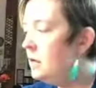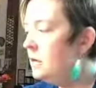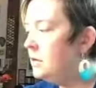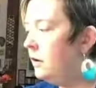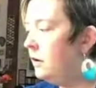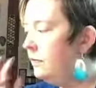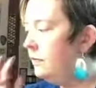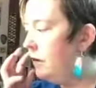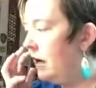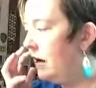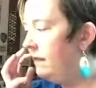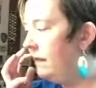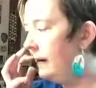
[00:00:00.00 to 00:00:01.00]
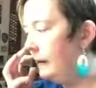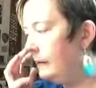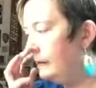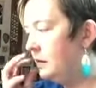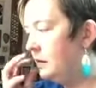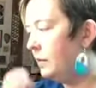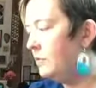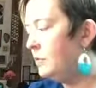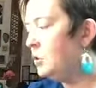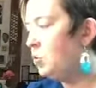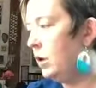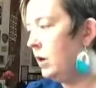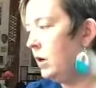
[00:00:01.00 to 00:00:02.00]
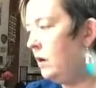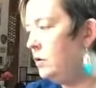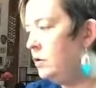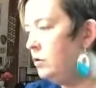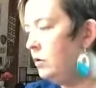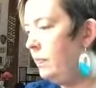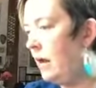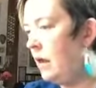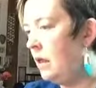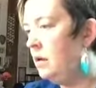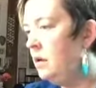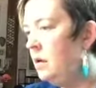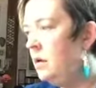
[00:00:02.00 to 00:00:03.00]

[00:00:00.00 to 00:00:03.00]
So if you have like some squirted out into a palette,